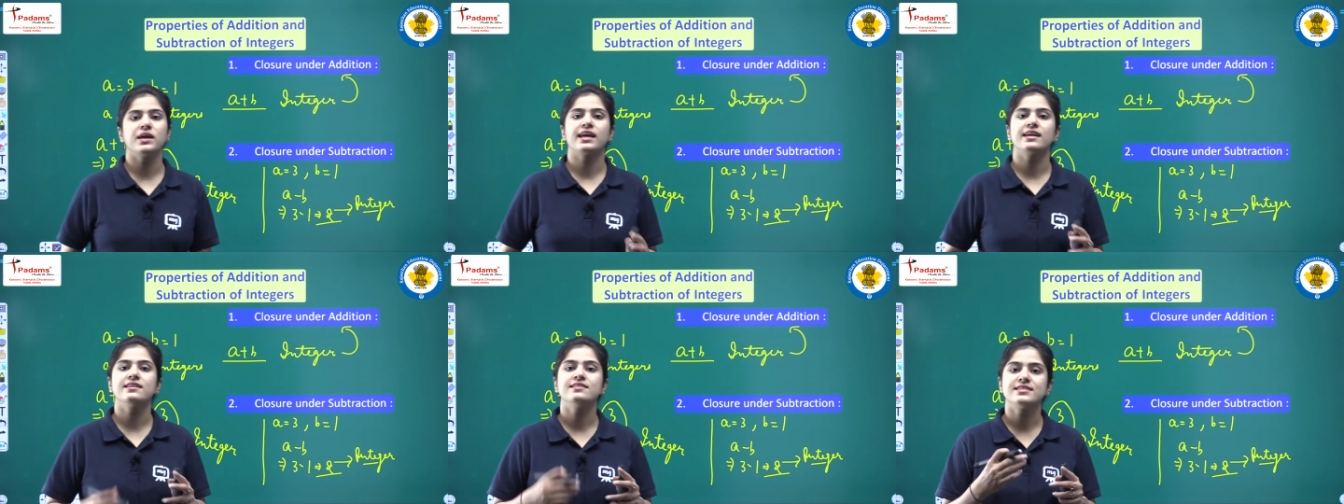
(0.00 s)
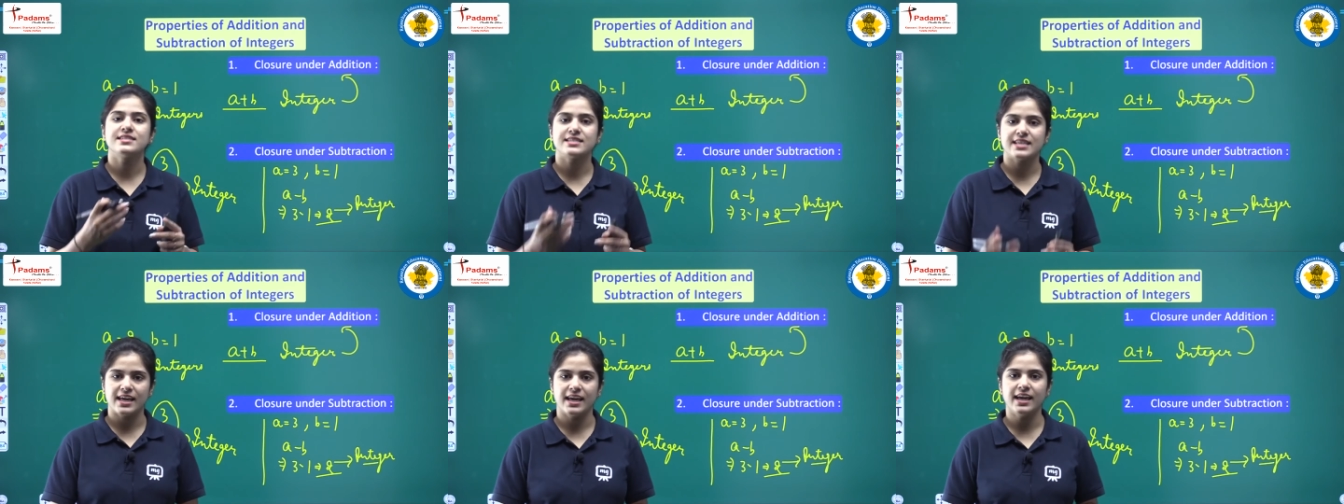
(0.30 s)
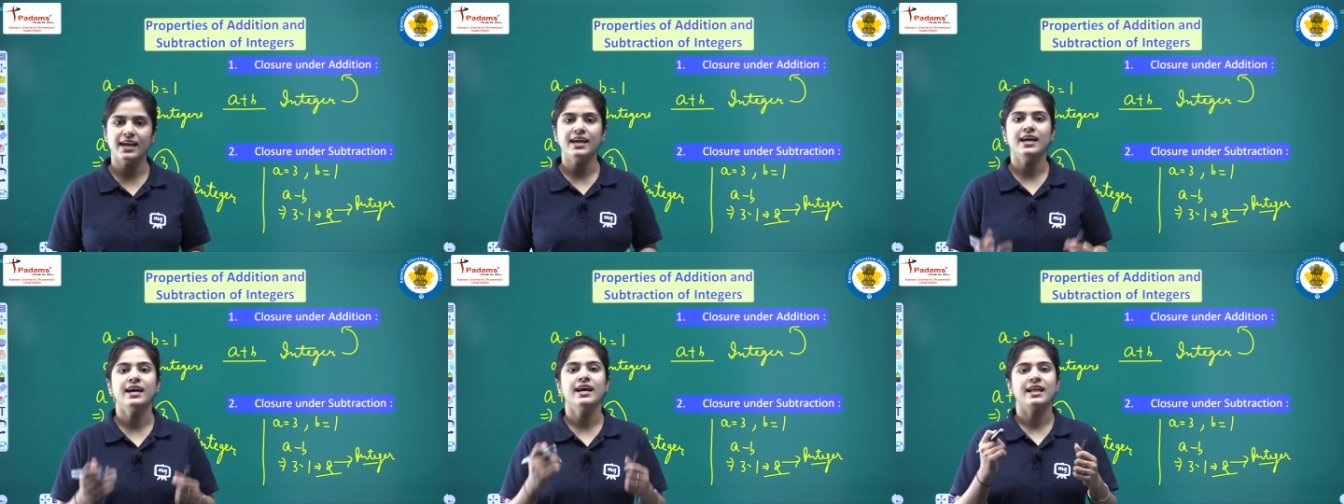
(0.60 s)
we can
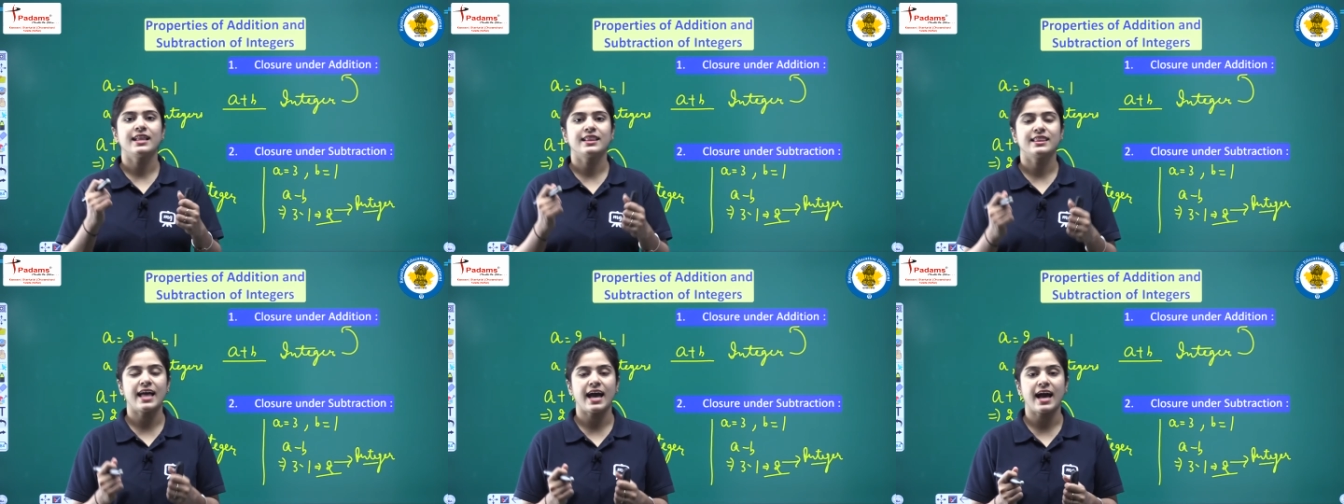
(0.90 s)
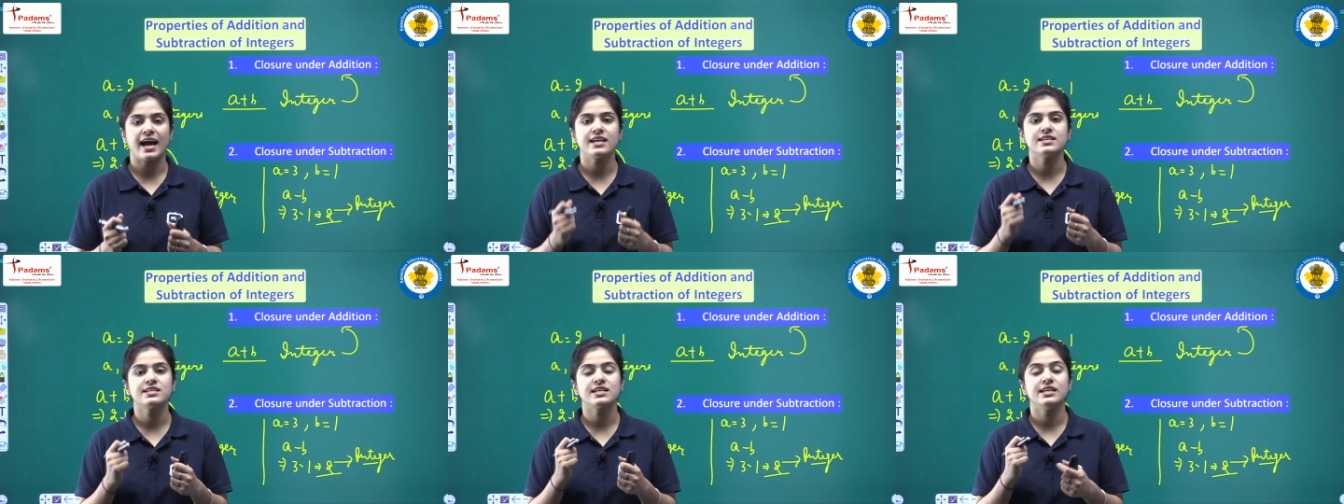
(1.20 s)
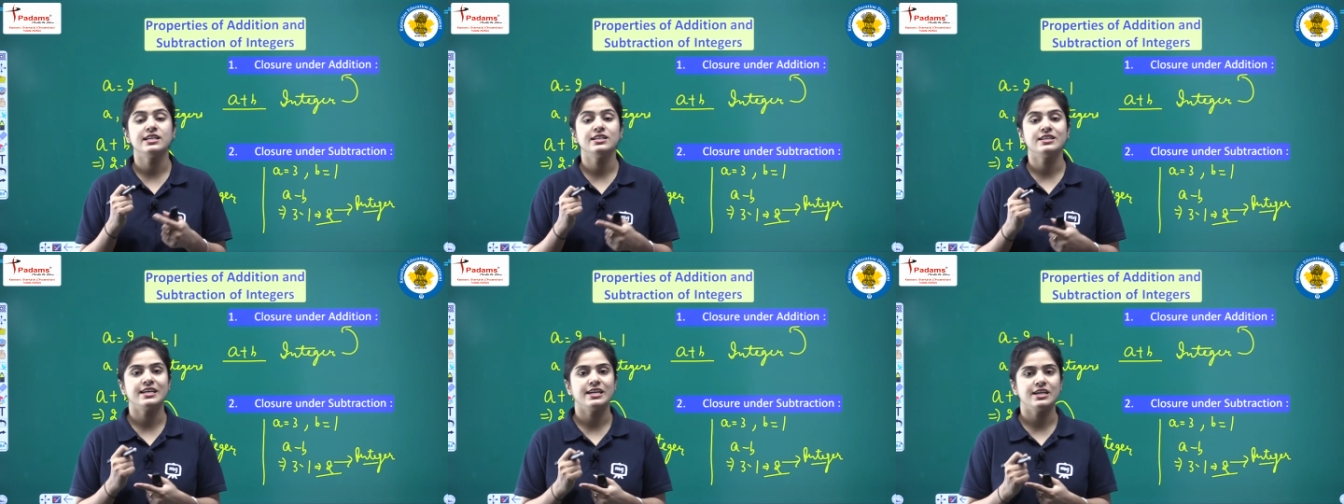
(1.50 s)
say that
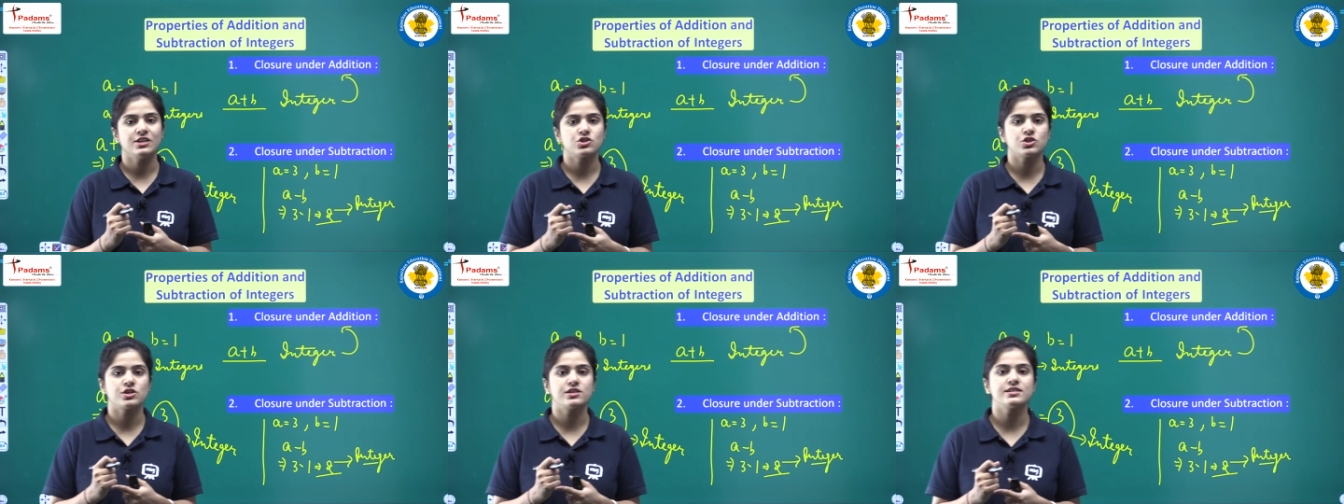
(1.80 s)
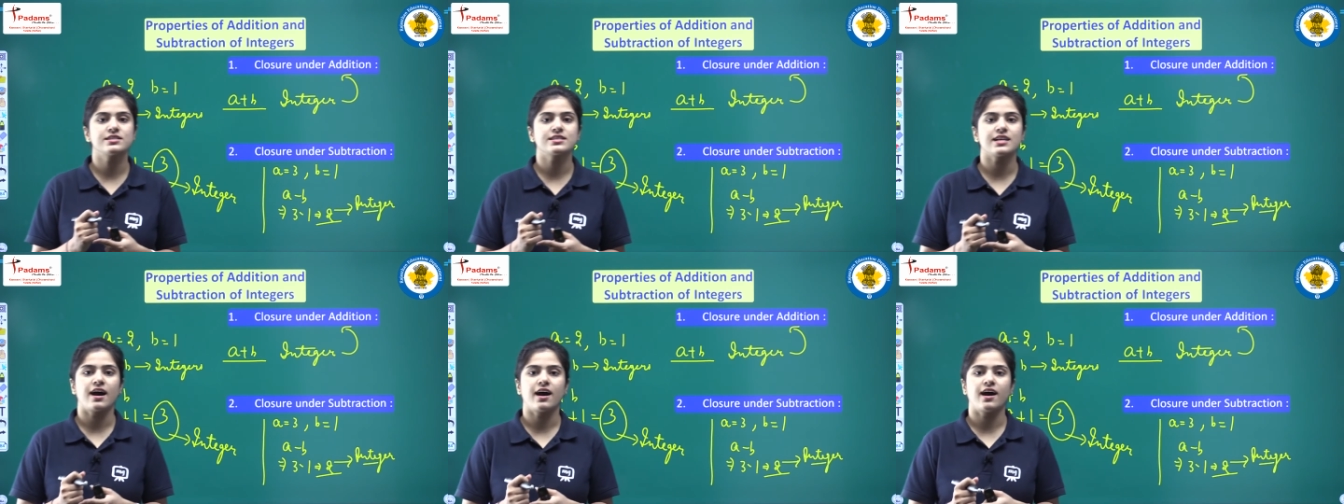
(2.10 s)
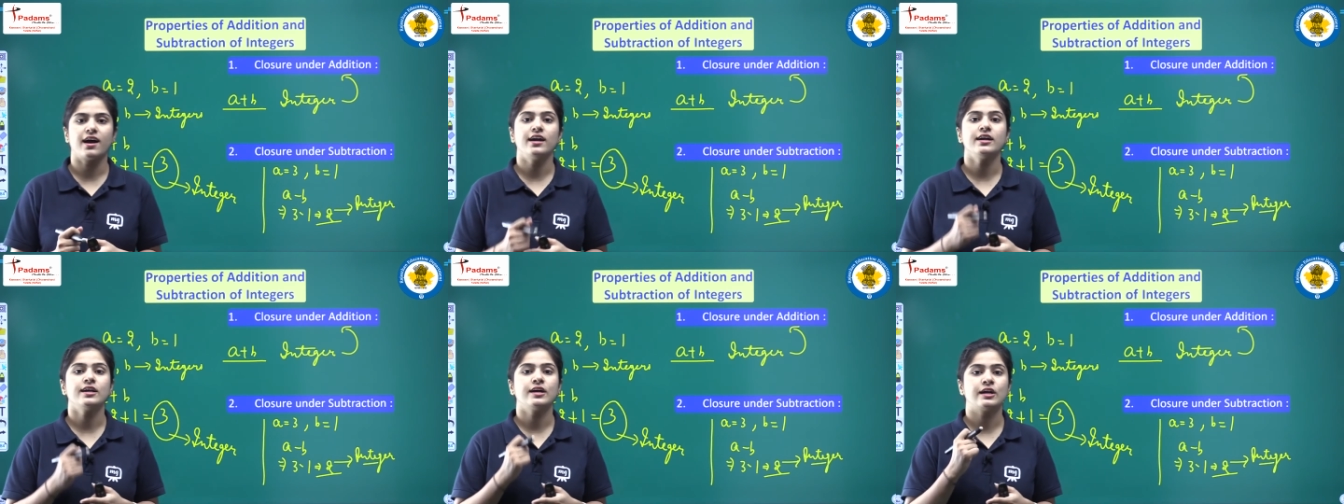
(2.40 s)
integers
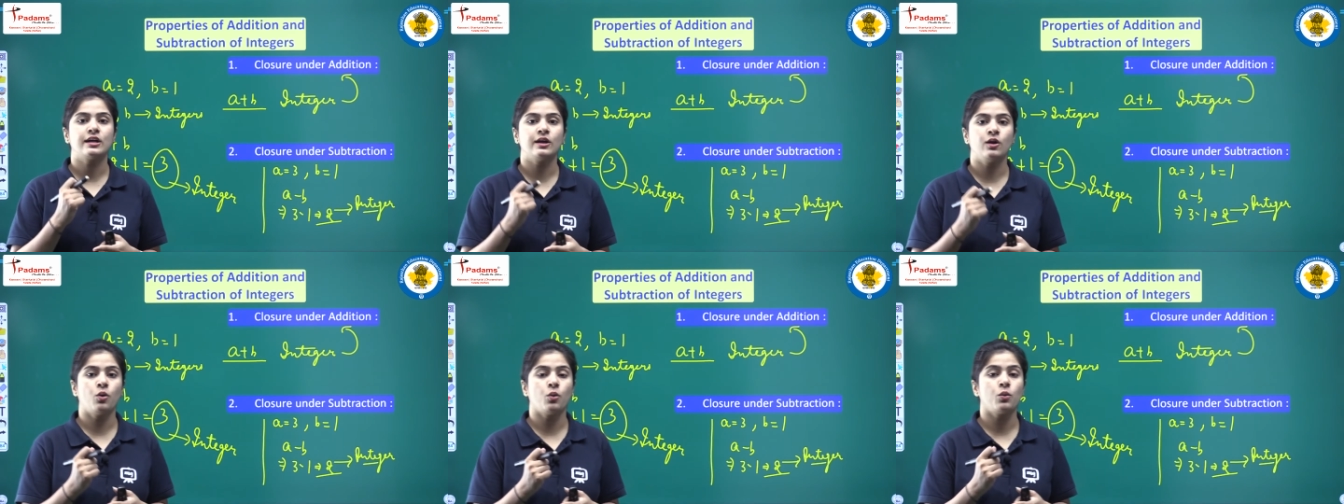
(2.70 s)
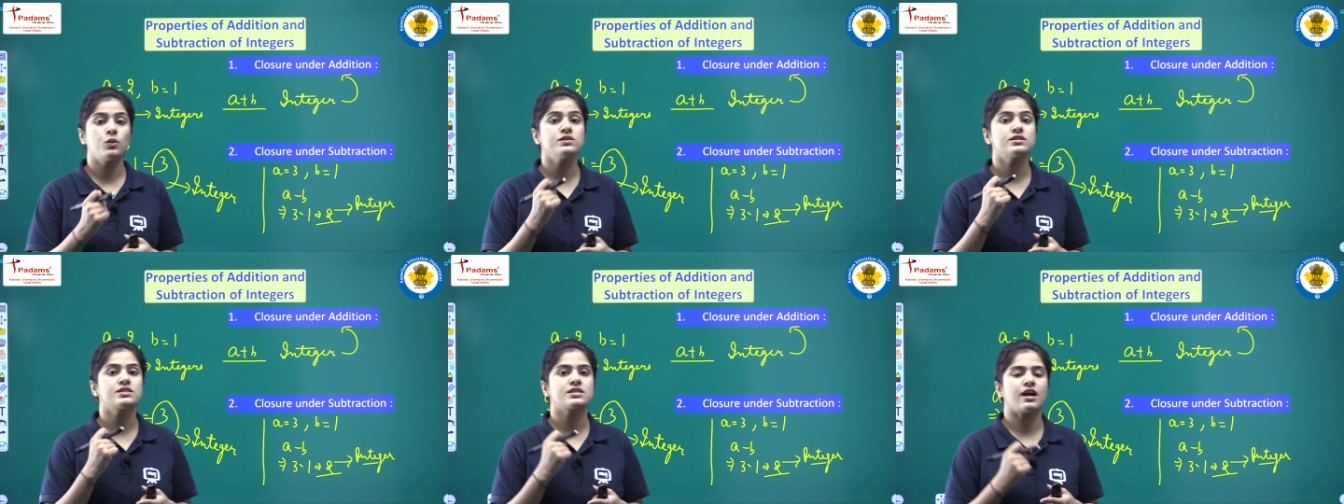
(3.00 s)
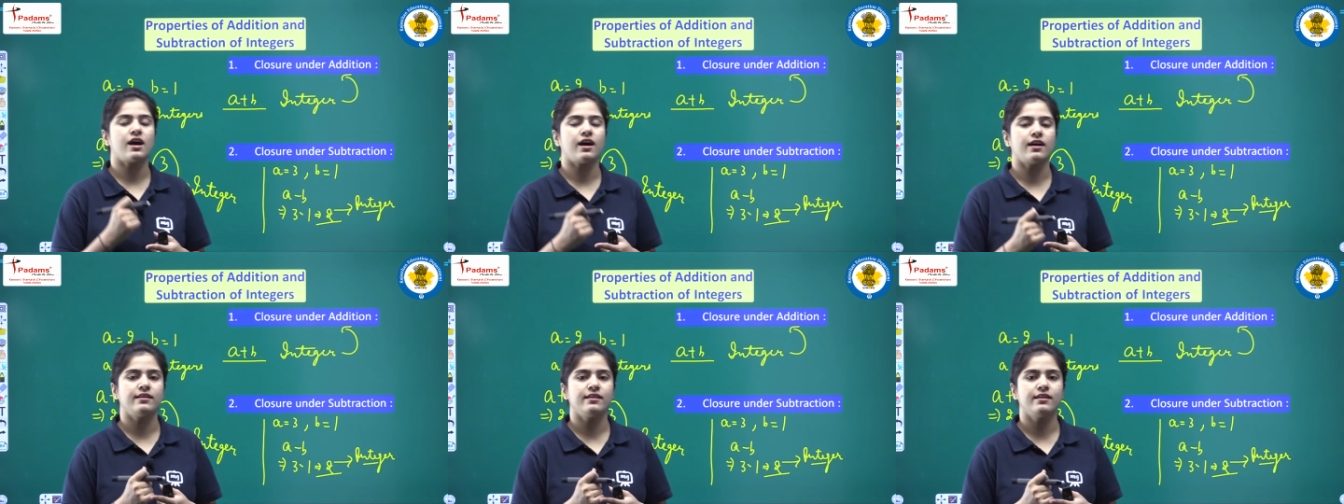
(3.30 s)
are
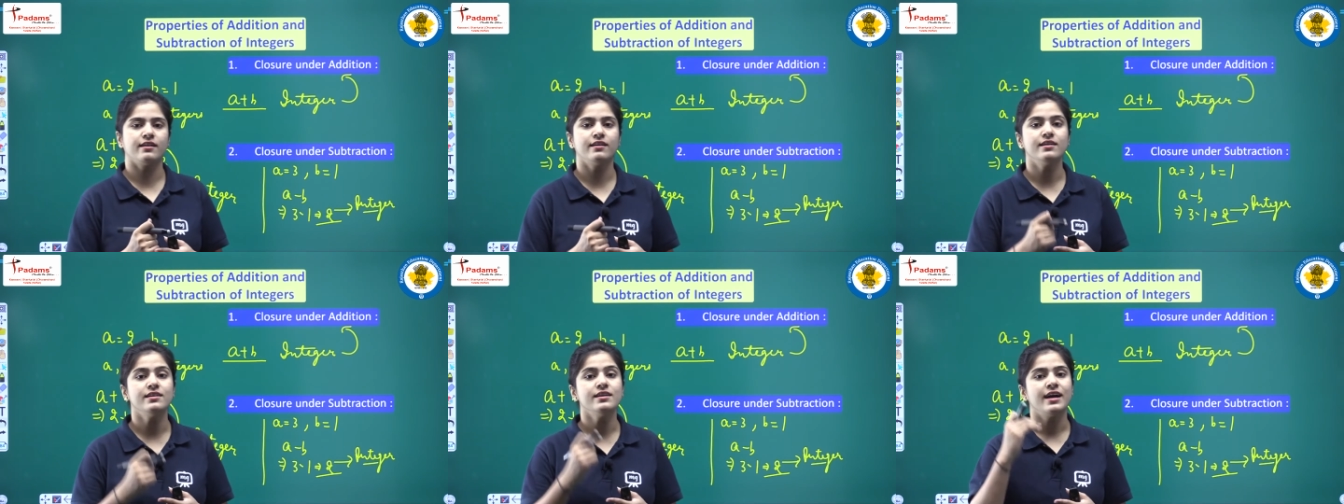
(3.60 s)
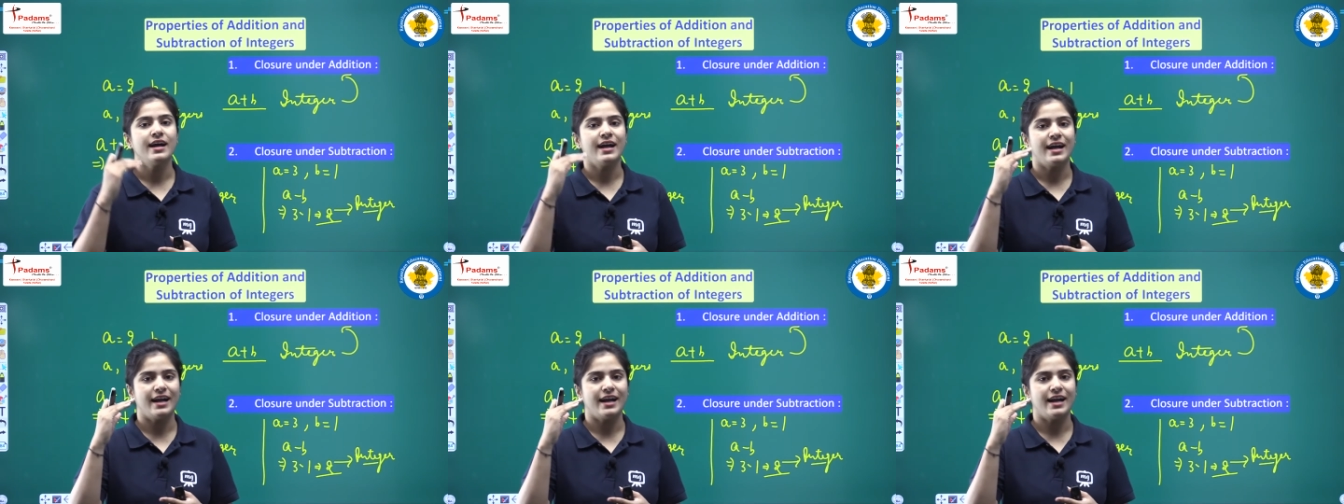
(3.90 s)
closed under